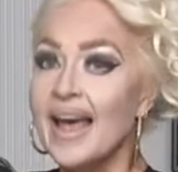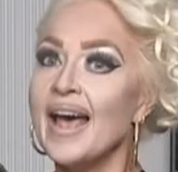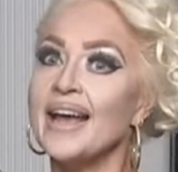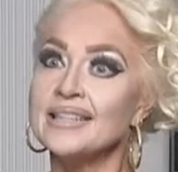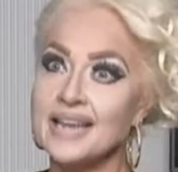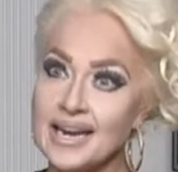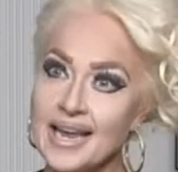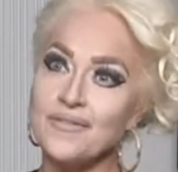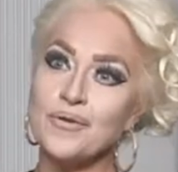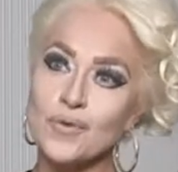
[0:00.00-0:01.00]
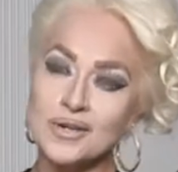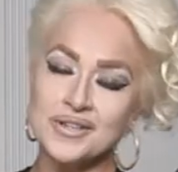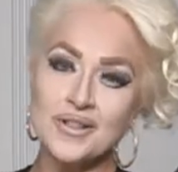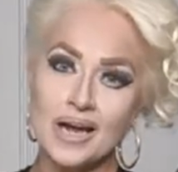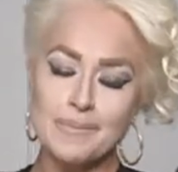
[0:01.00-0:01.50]
and it's going to give you, of course, a
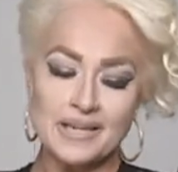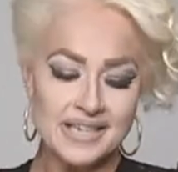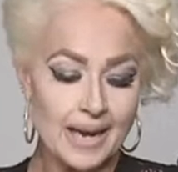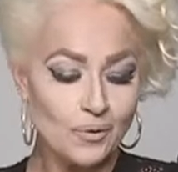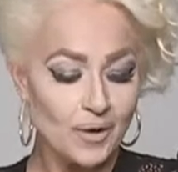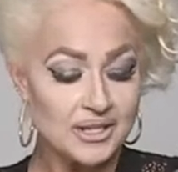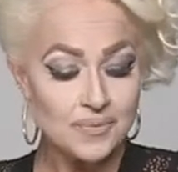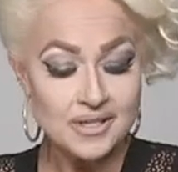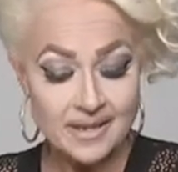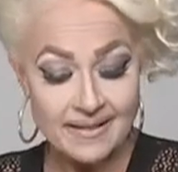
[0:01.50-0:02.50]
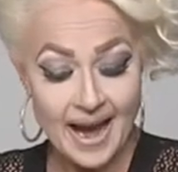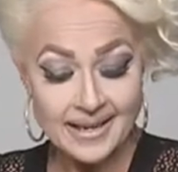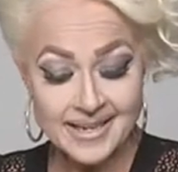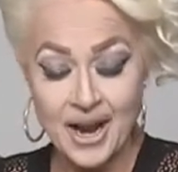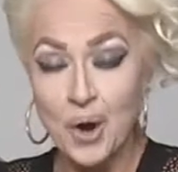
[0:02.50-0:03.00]
lot of big diamond weights. We'll see that.